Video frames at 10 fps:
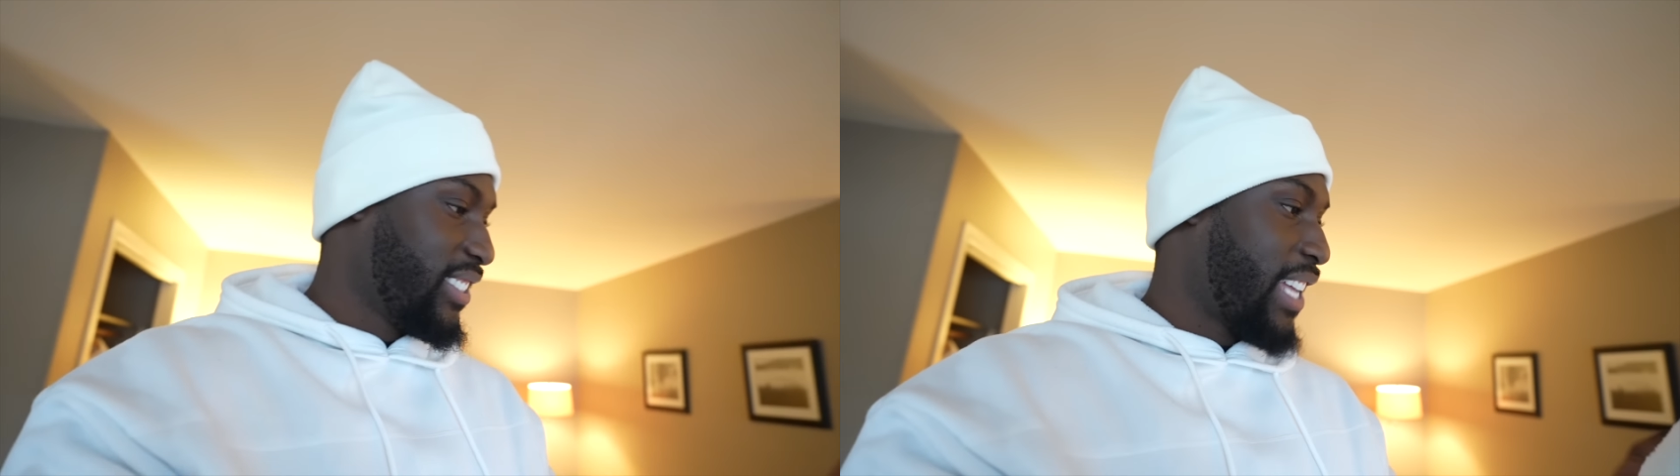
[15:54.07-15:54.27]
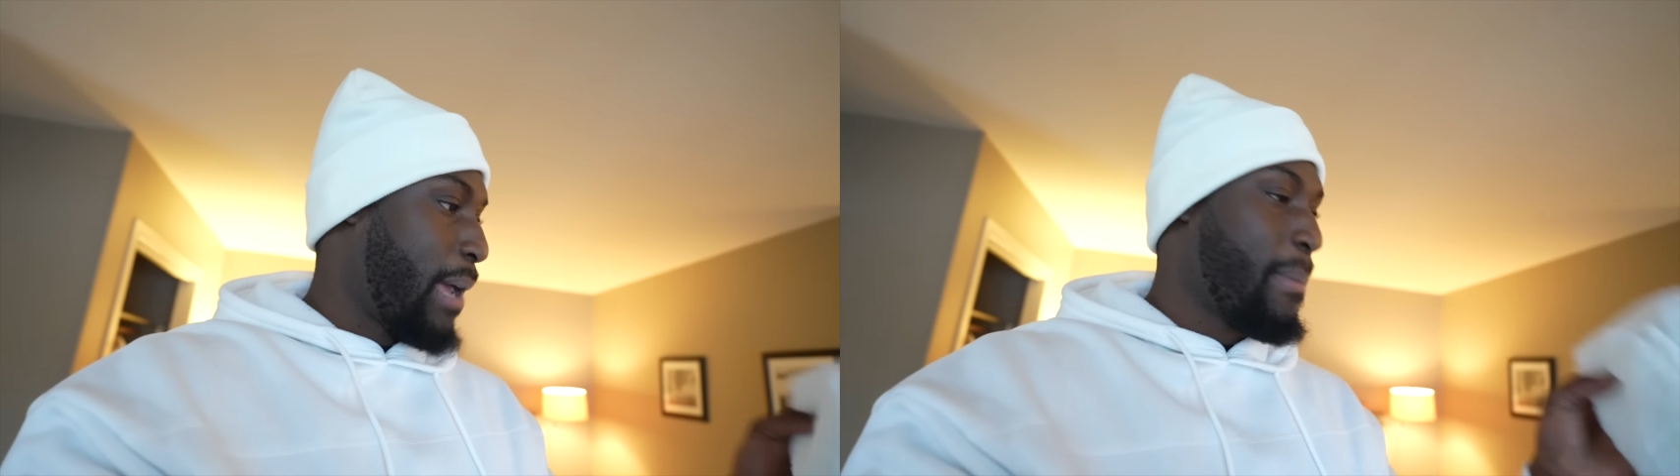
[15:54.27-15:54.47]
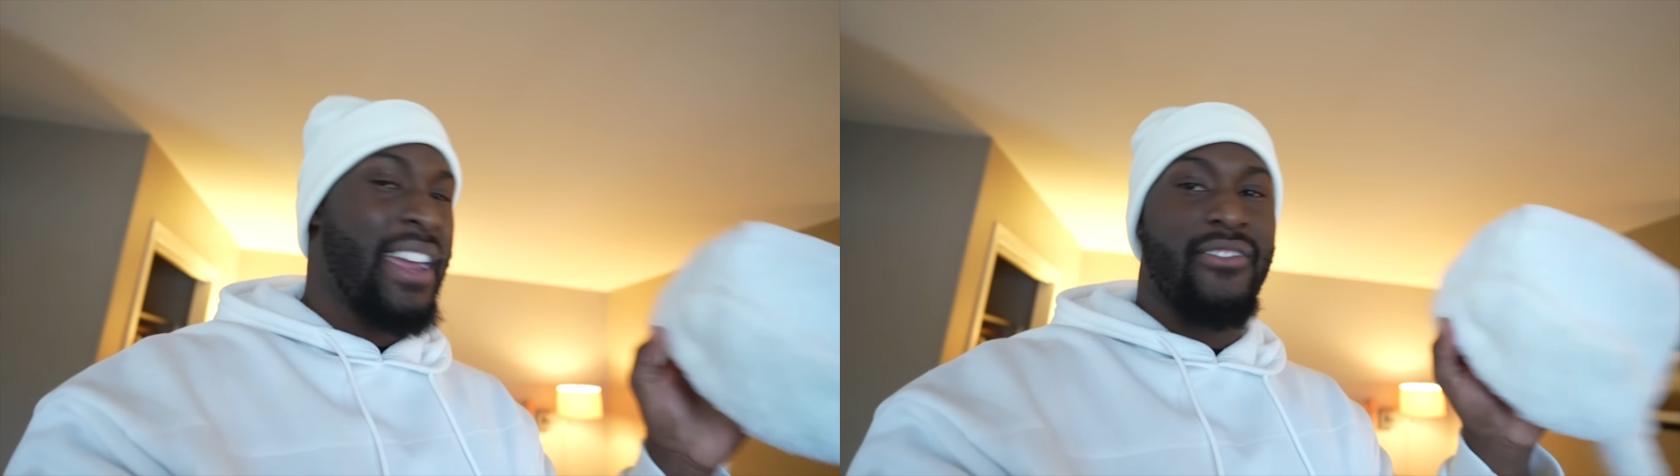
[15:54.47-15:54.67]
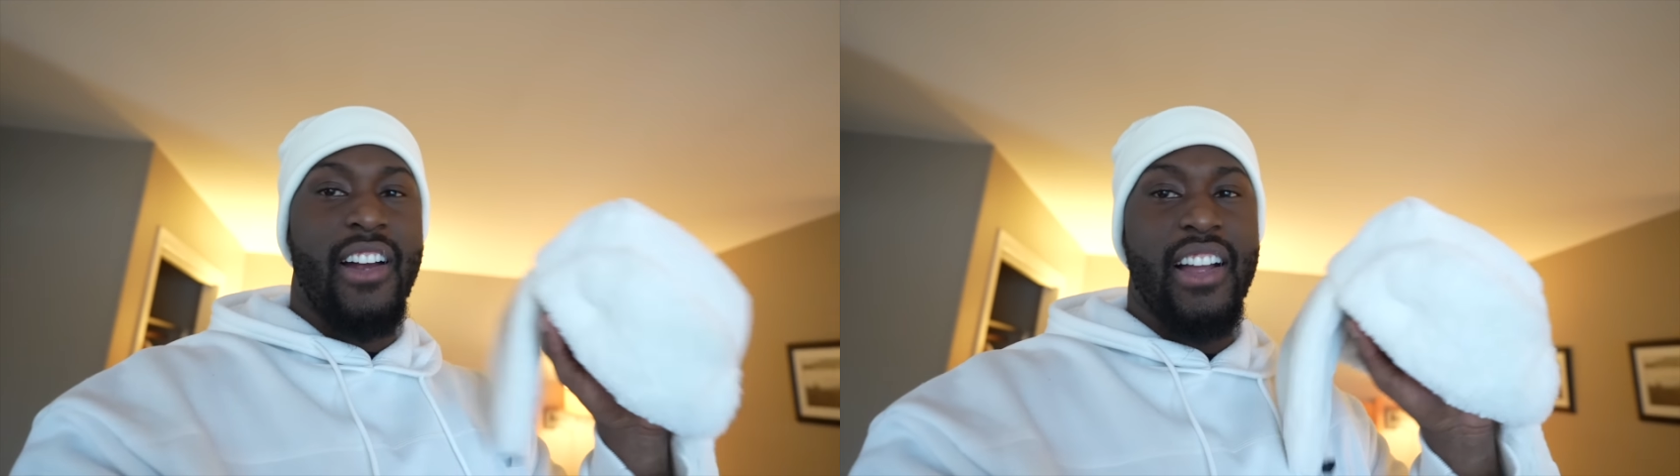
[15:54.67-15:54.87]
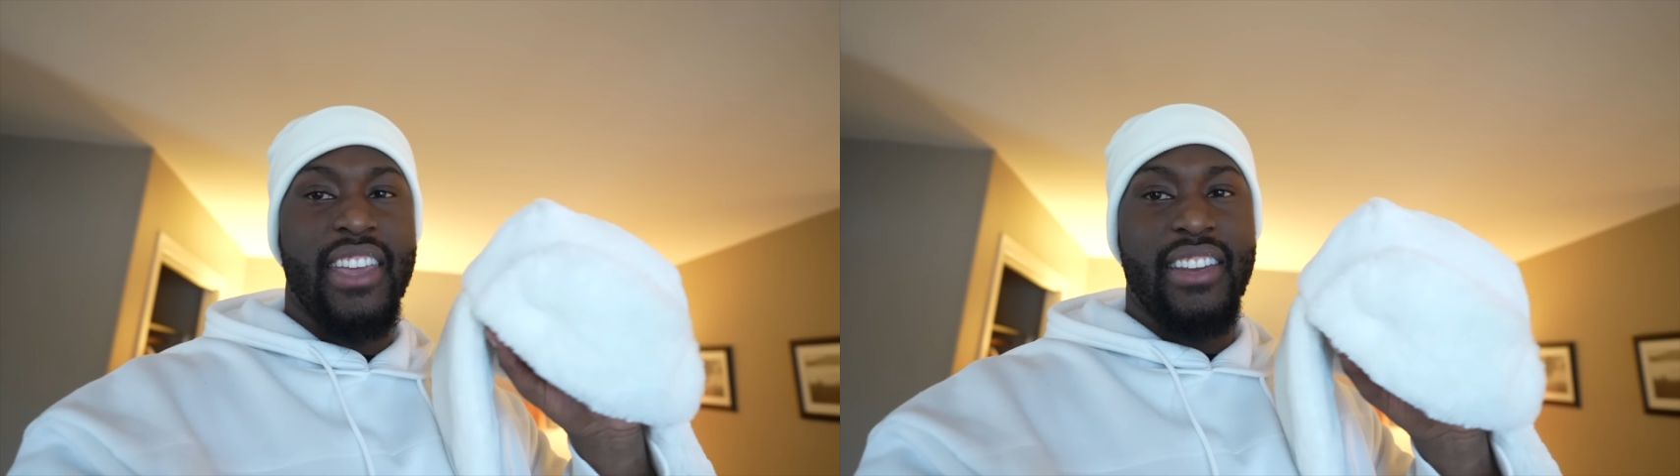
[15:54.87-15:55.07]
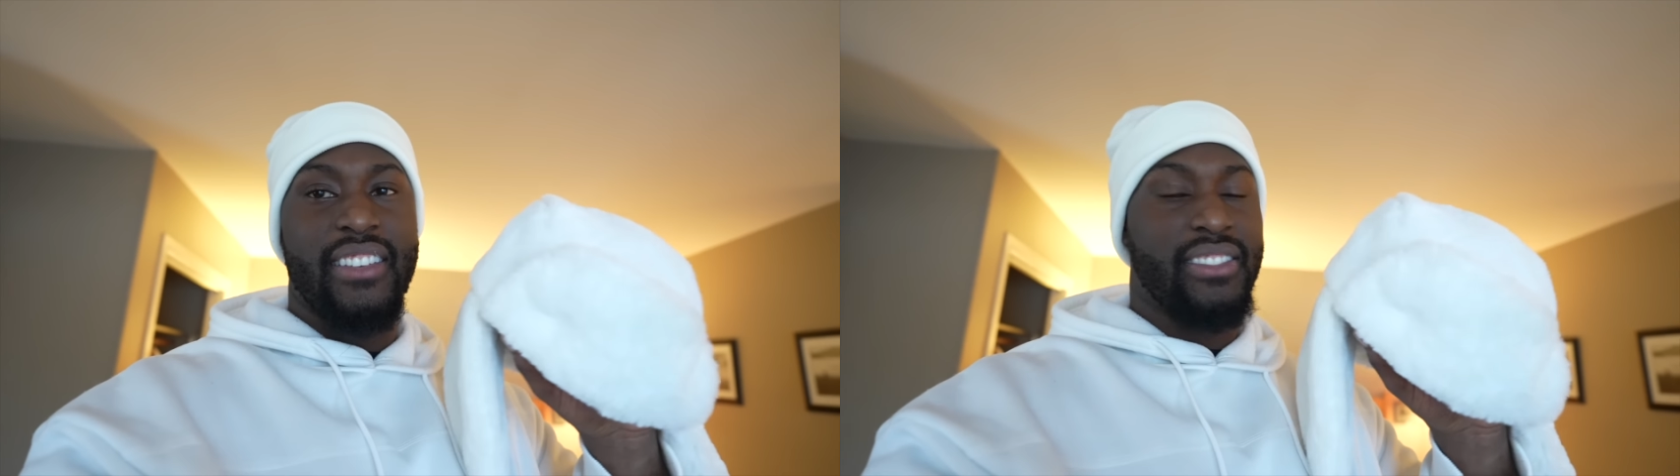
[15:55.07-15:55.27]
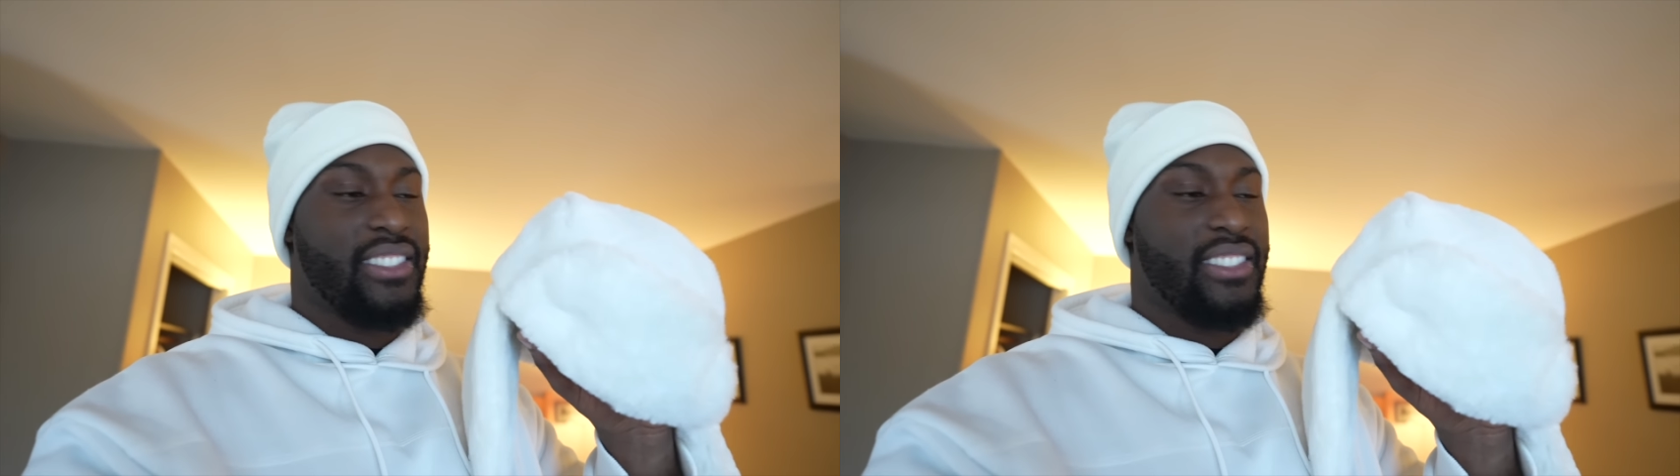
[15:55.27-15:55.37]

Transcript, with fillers: I might rock it